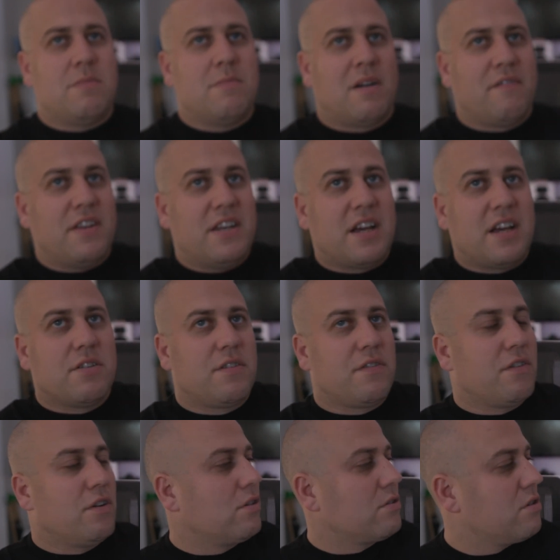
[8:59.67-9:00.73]
my videos for
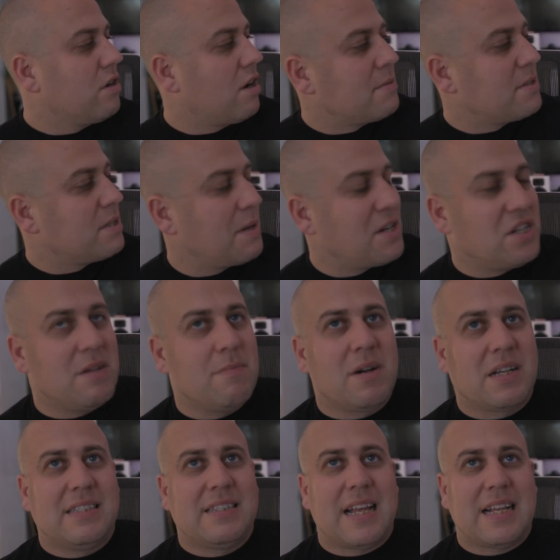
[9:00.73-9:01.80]
a long time, especially
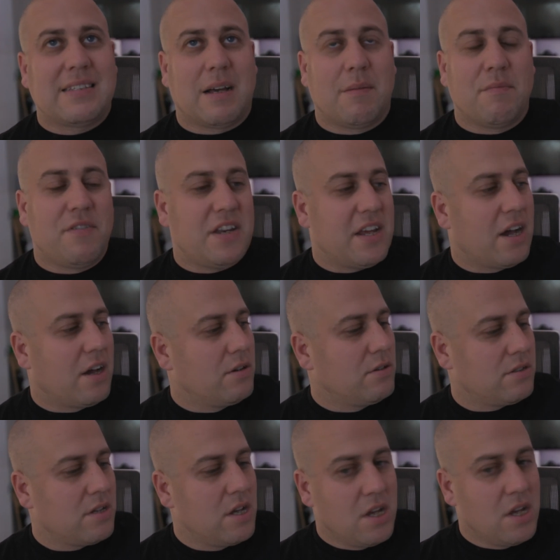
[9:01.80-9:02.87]
my setup videos,